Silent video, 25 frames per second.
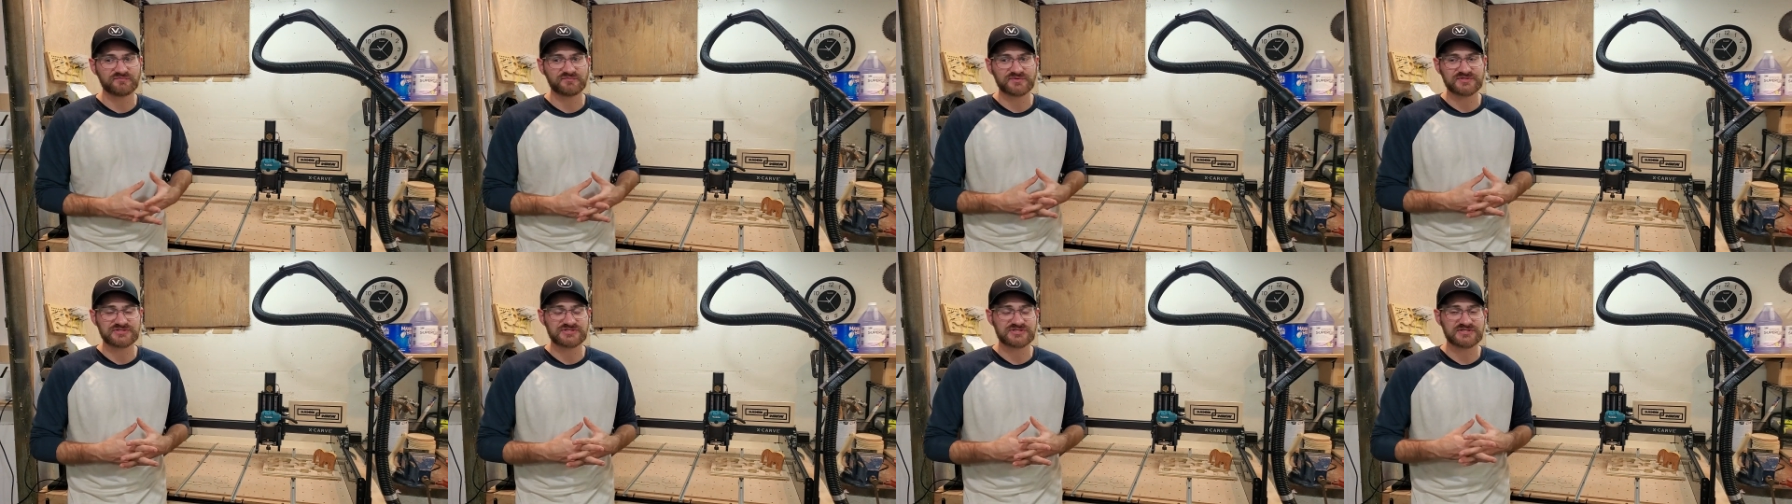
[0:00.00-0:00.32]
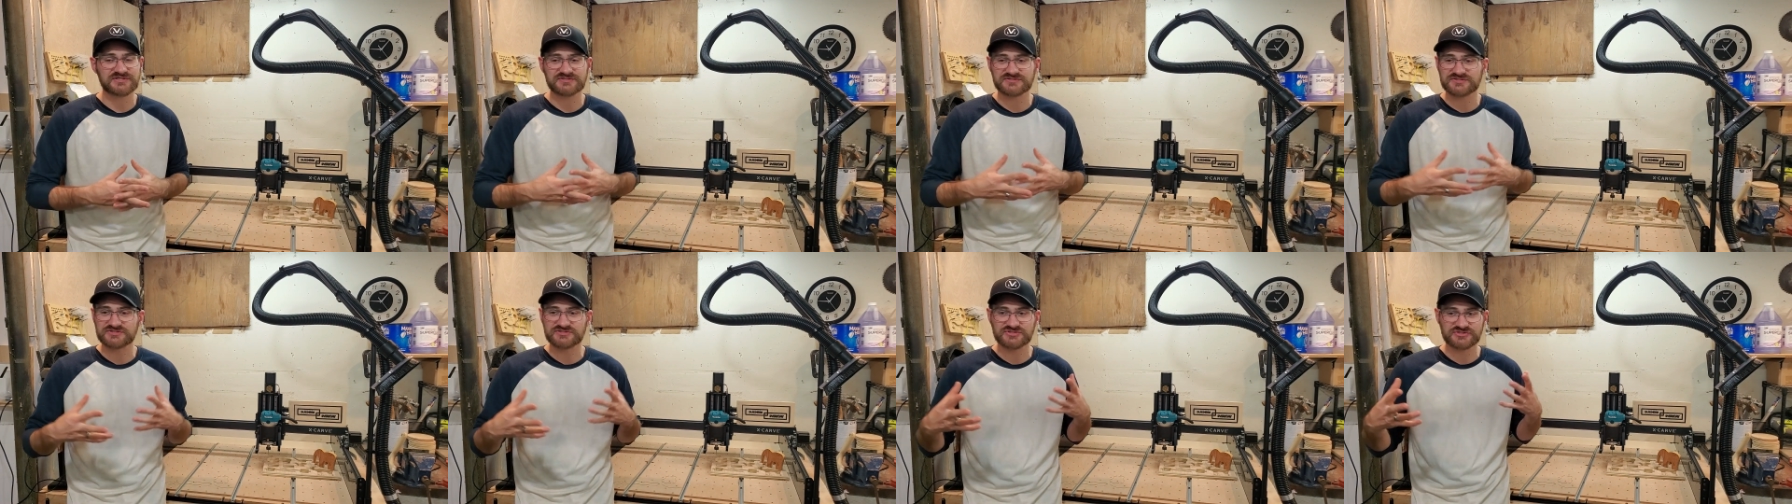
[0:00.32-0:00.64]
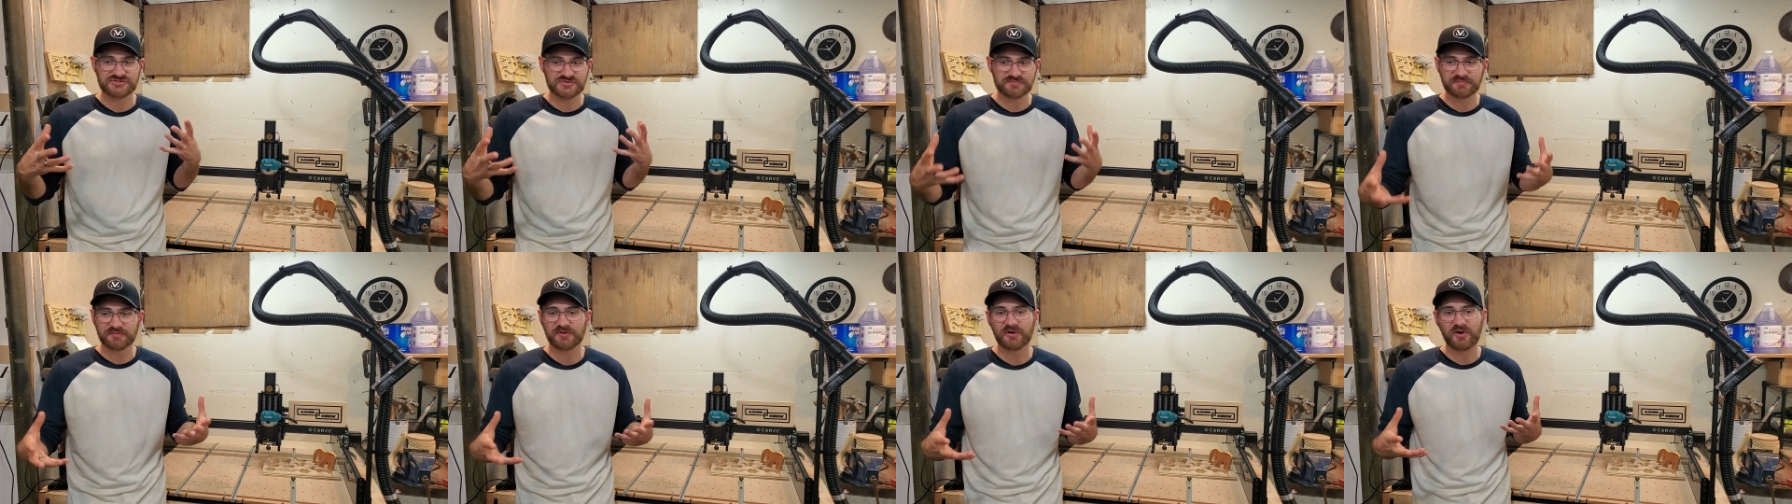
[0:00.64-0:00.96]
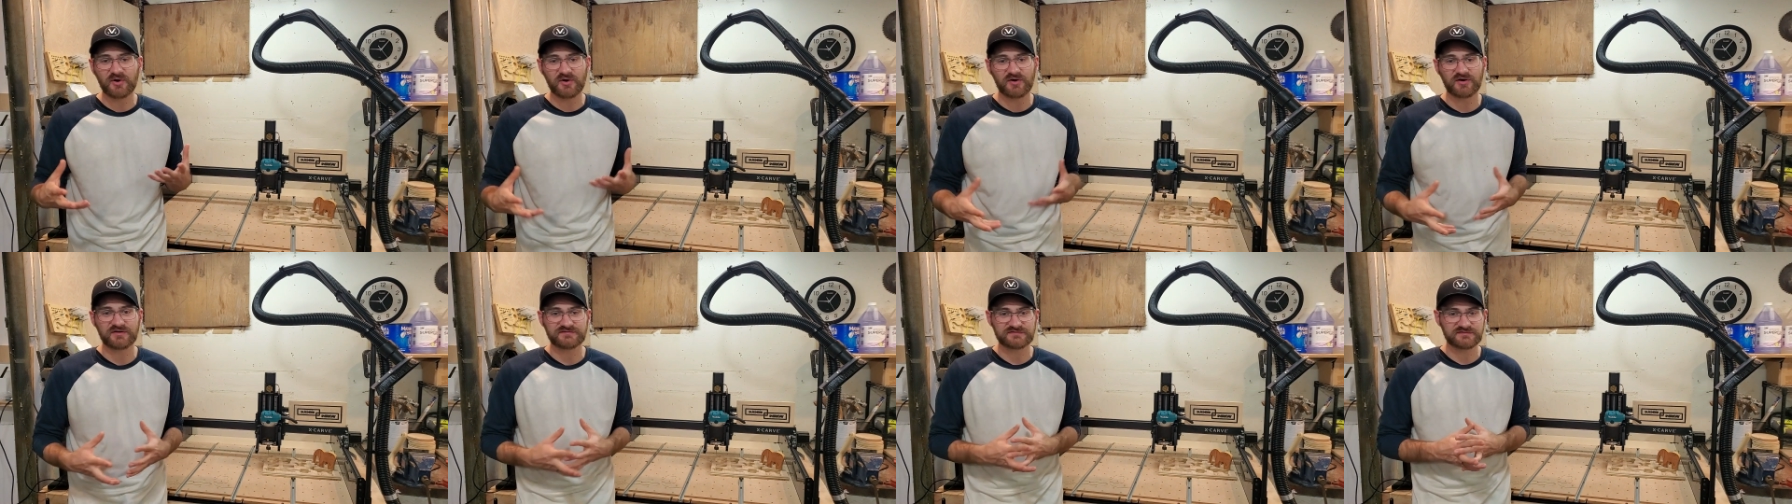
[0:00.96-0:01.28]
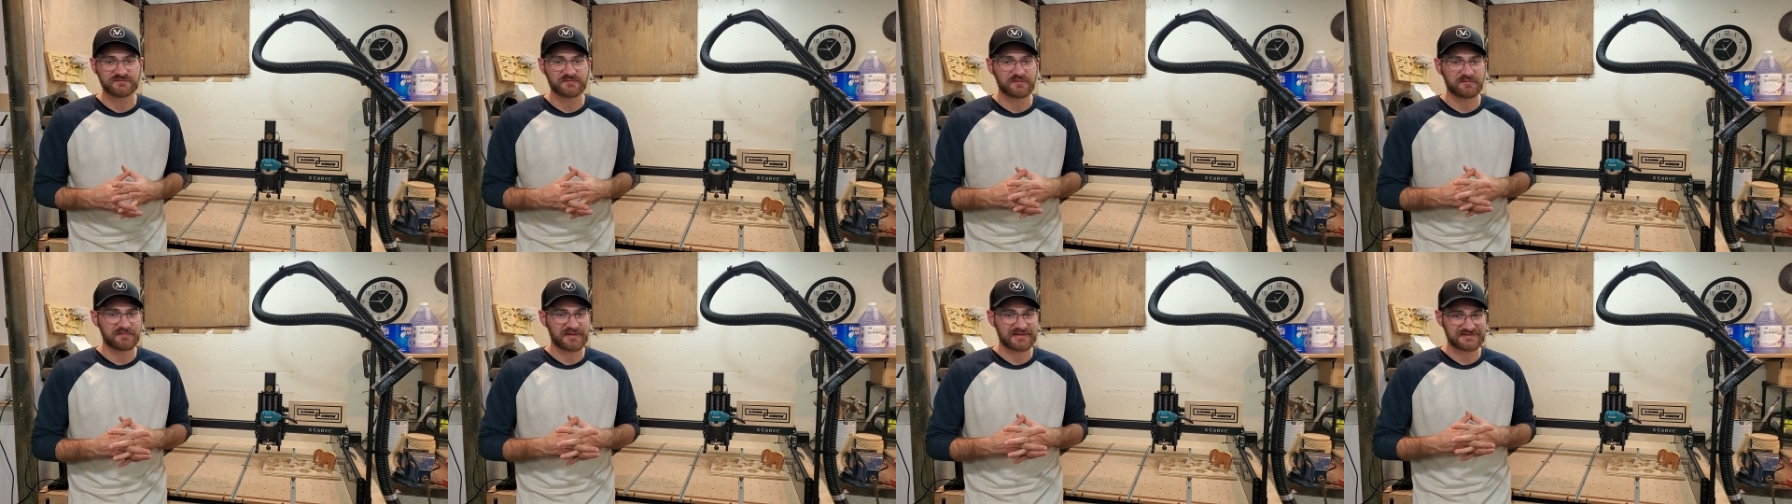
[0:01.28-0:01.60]
which is super
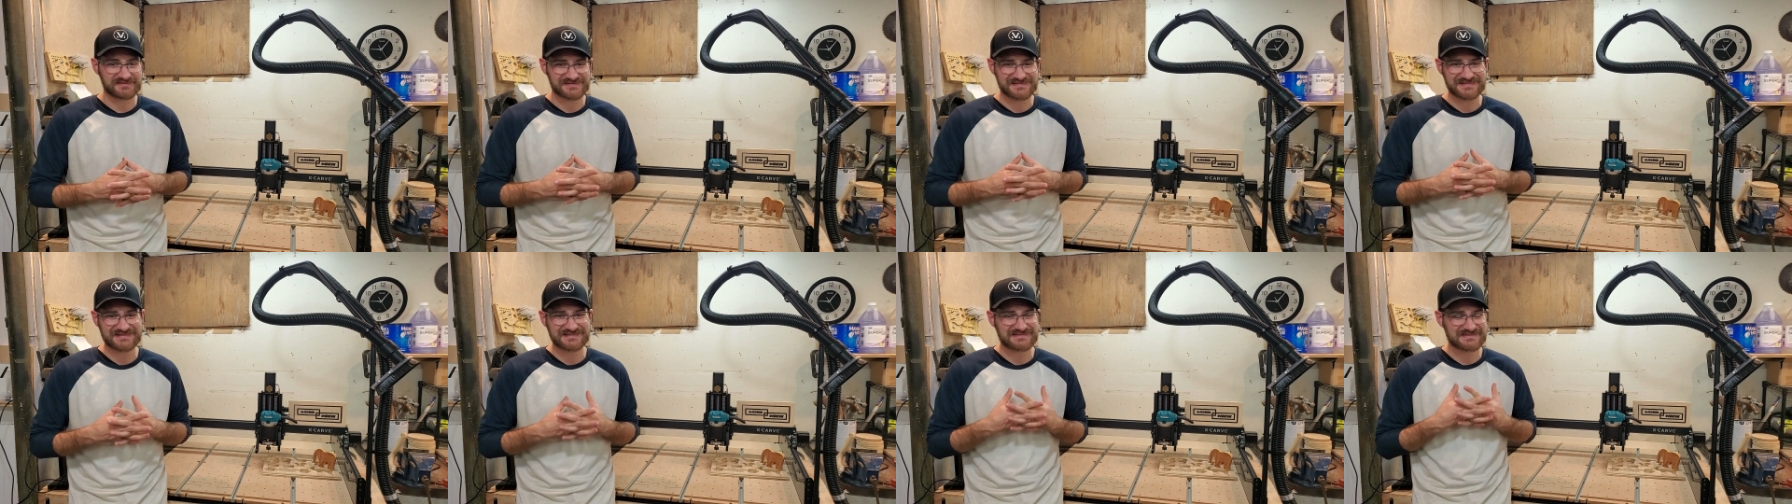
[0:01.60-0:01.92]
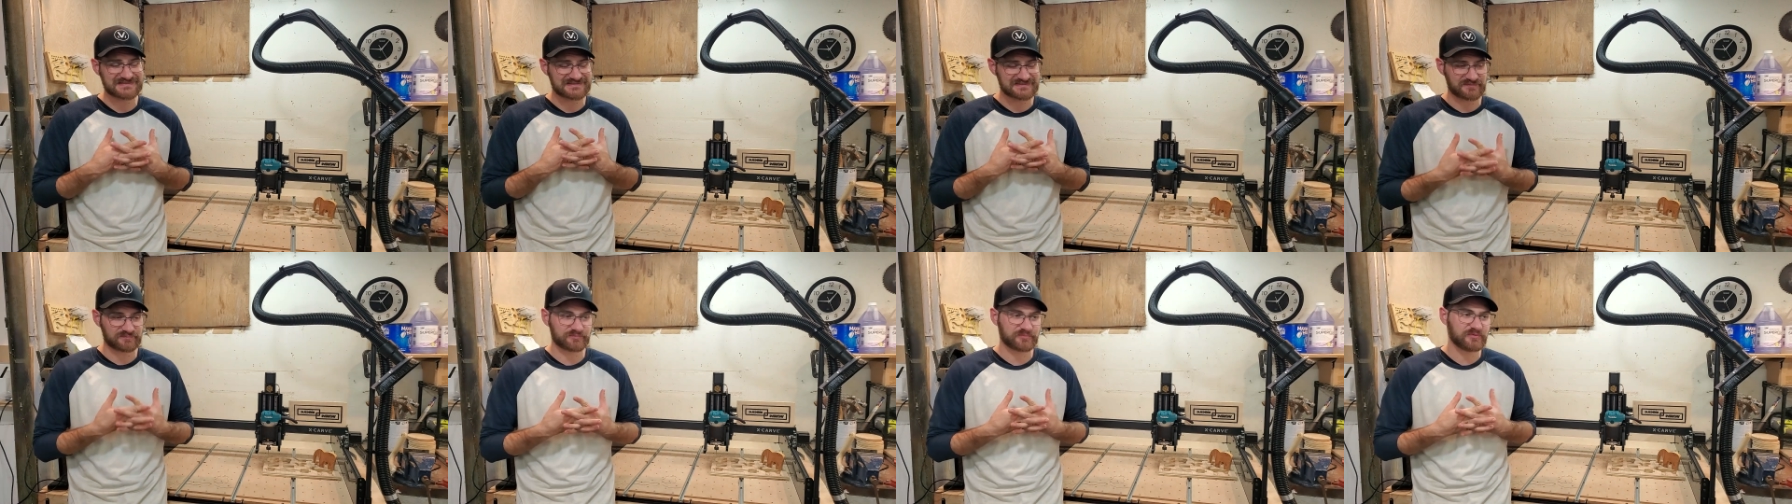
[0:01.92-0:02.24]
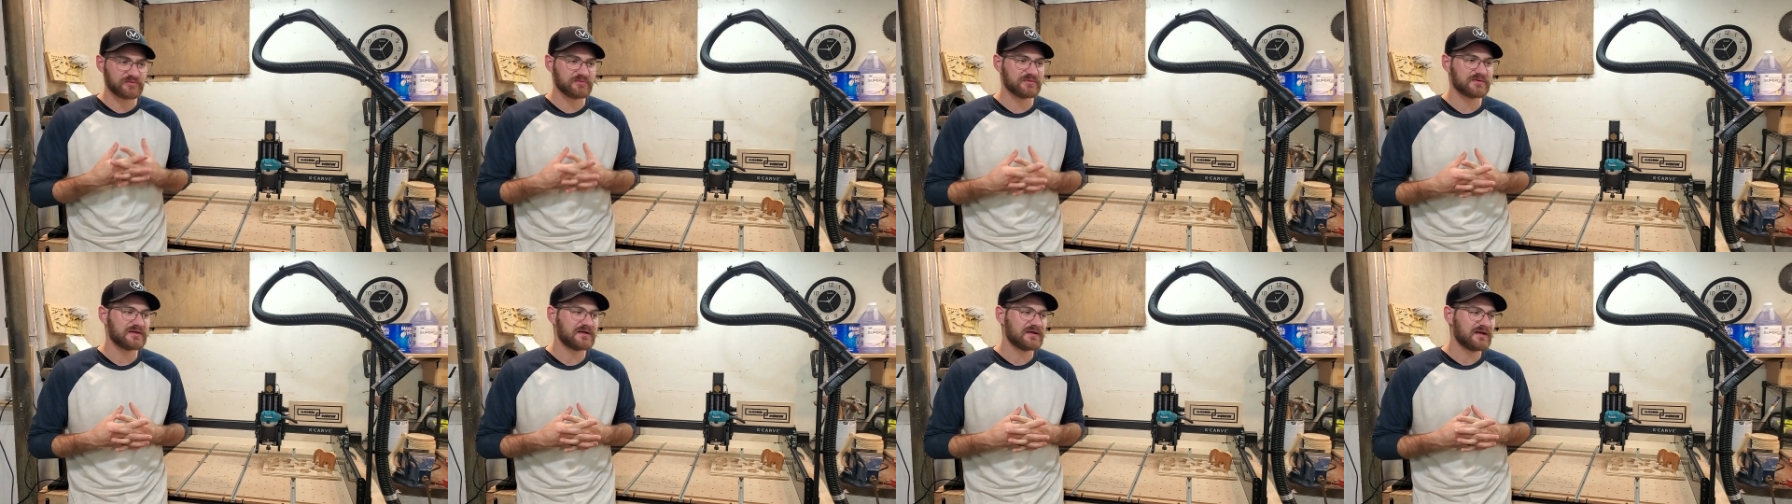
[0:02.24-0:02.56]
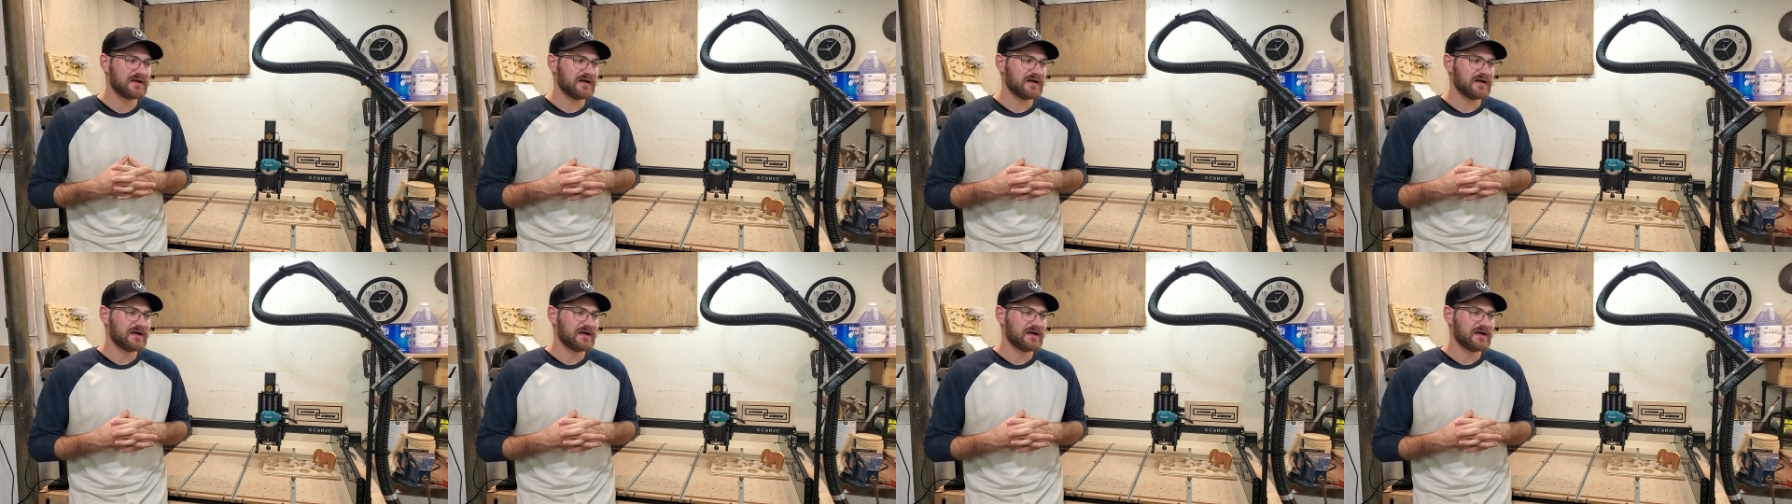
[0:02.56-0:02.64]
awesome and makes things simple